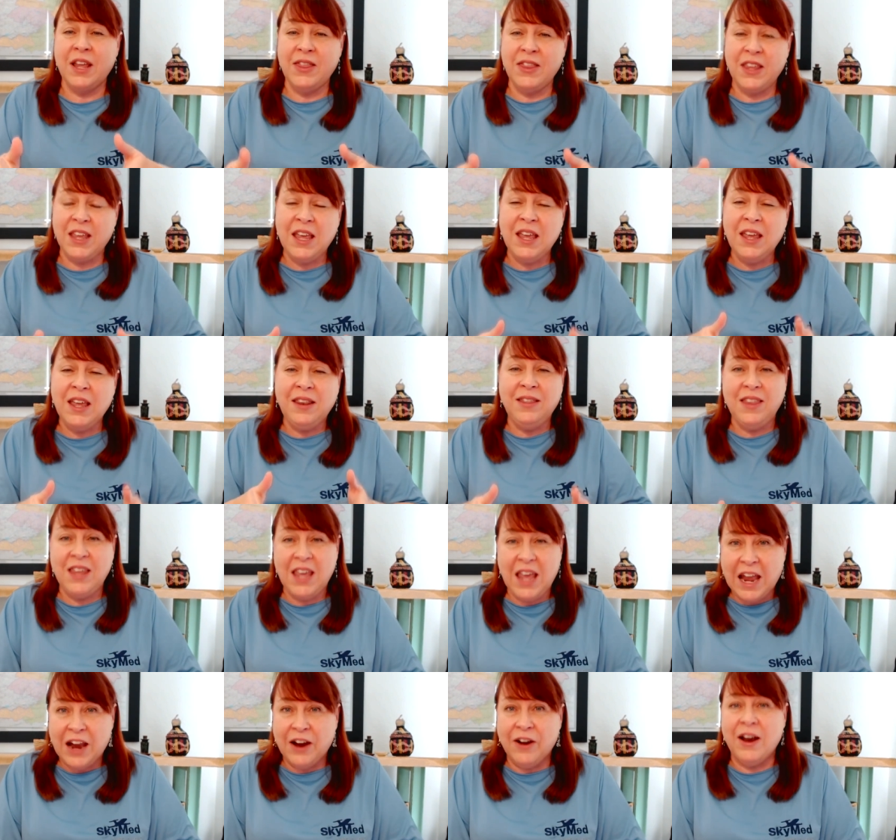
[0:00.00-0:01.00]
And then
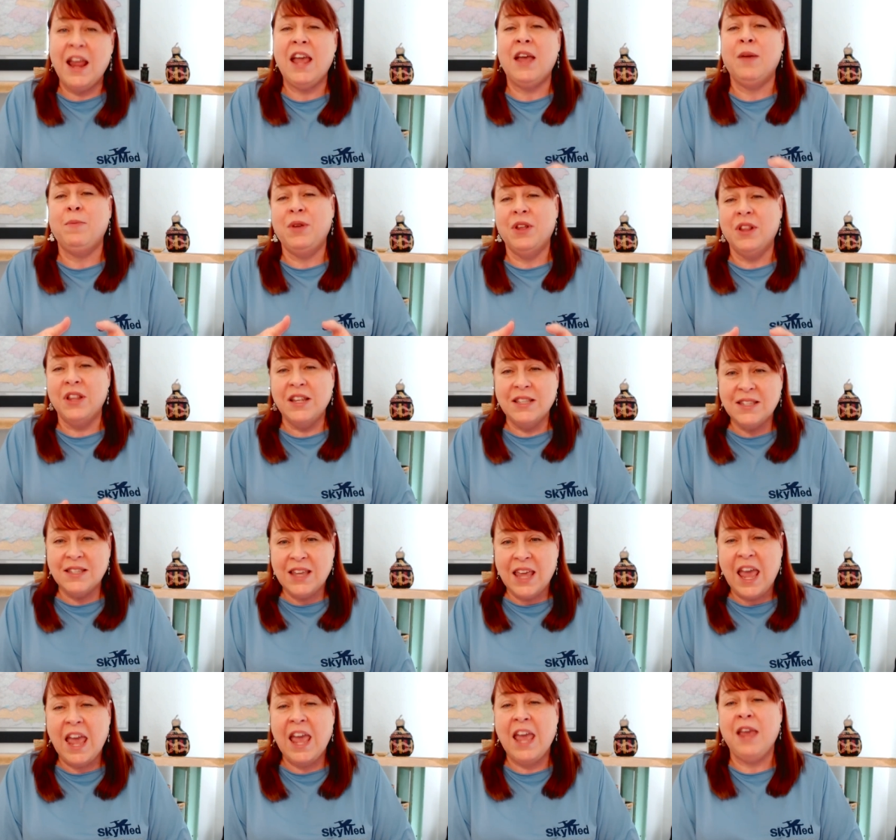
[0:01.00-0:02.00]
the air ambulance
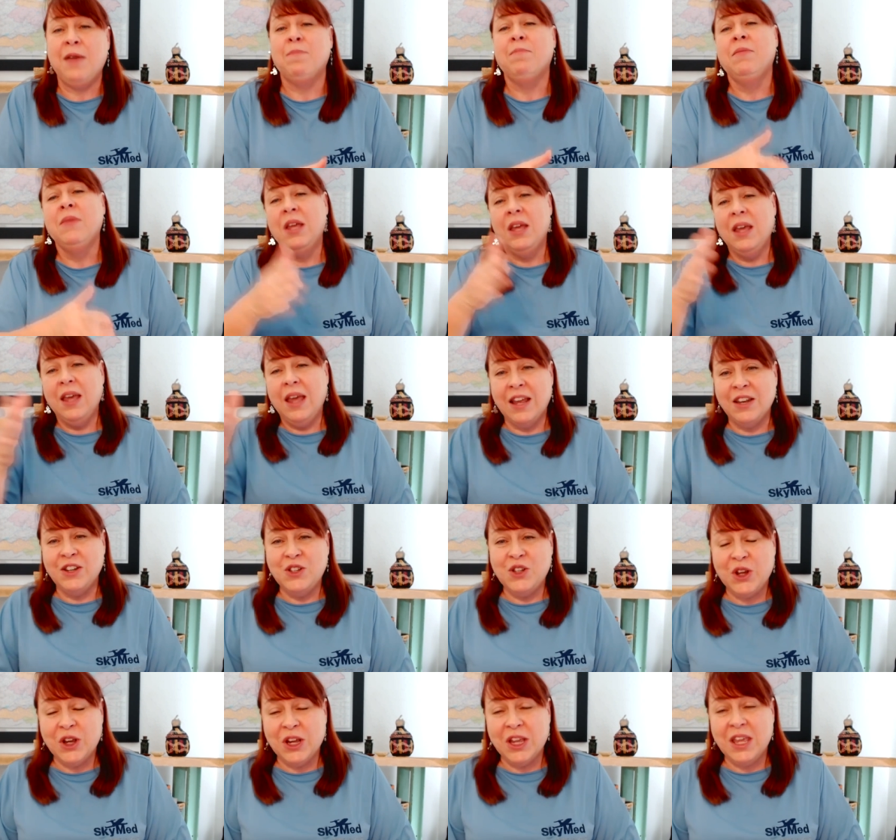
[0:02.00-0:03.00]
came
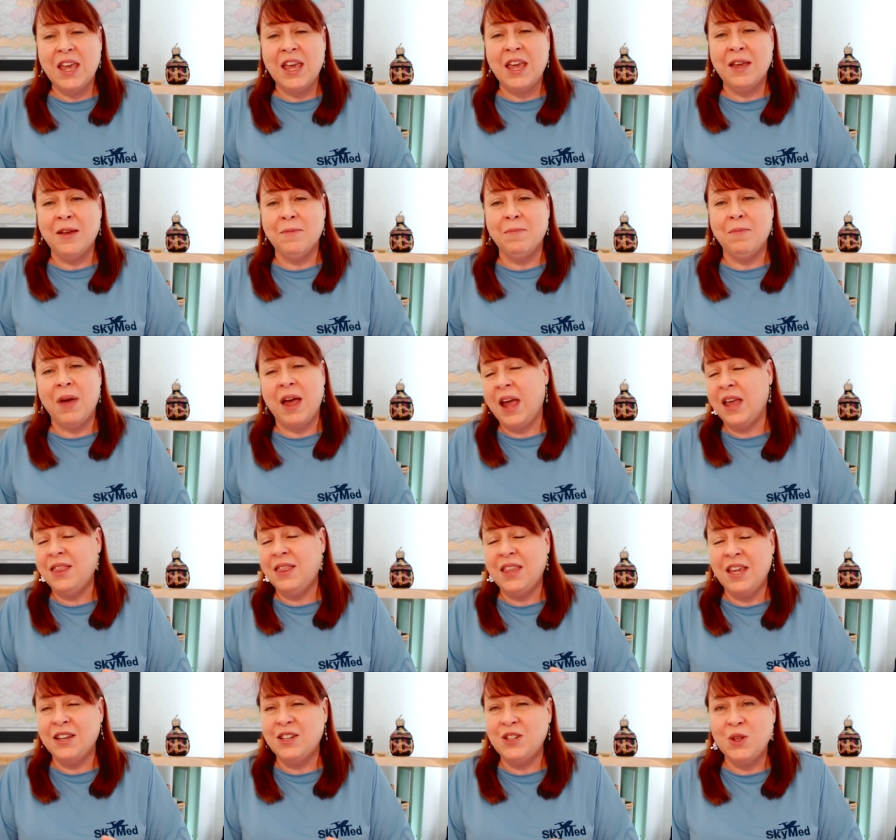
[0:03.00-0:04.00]
and took him, I
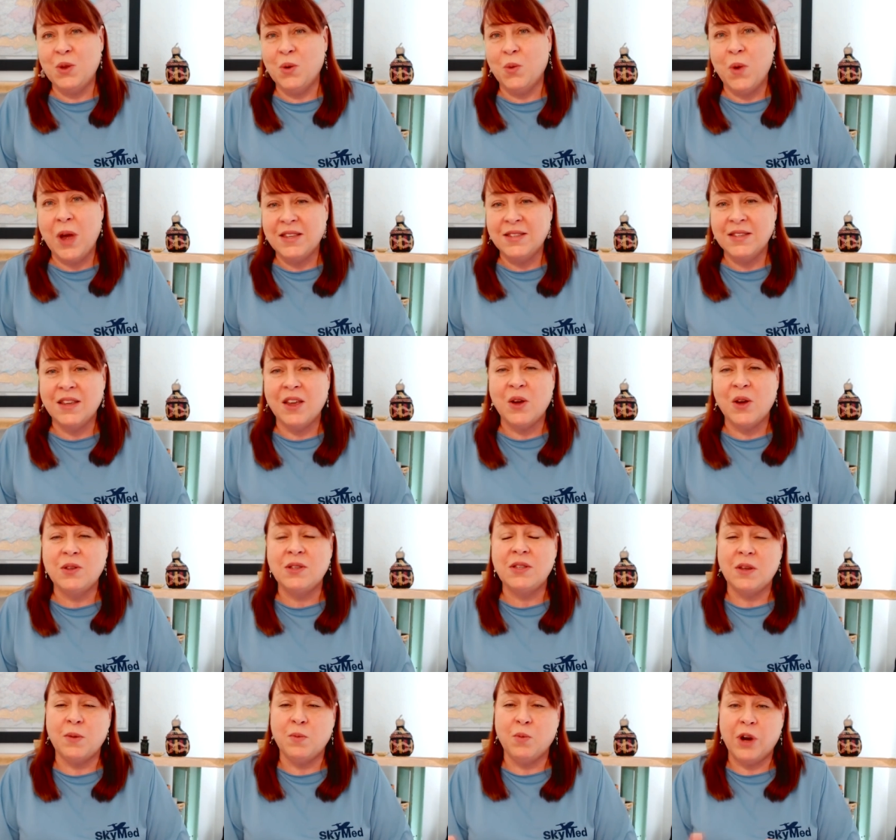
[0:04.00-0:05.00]
think, to the West
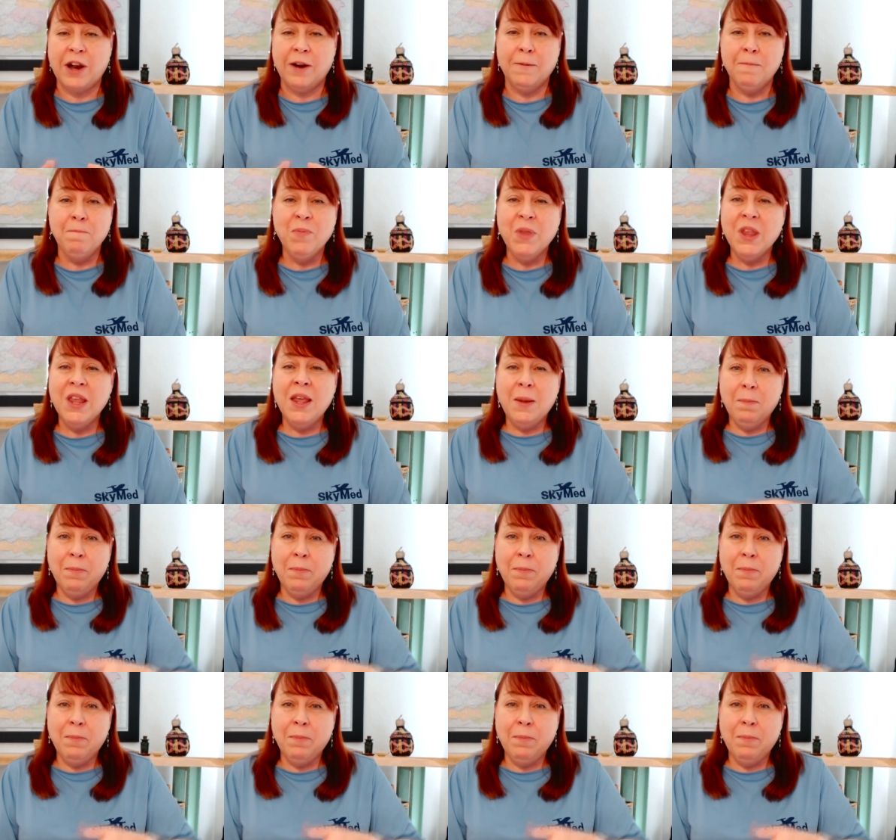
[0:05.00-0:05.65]
Coast somewhere. Mm-hmm.